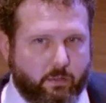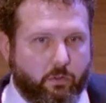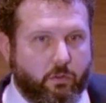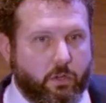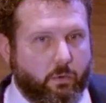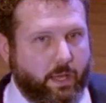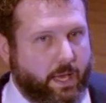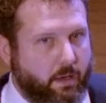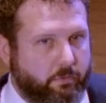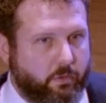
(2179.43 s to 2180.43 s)
So you don't
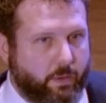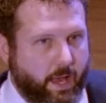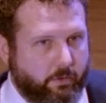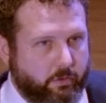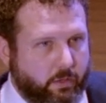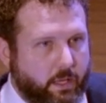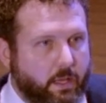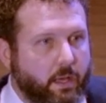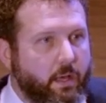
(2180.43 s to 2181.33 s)
have to actually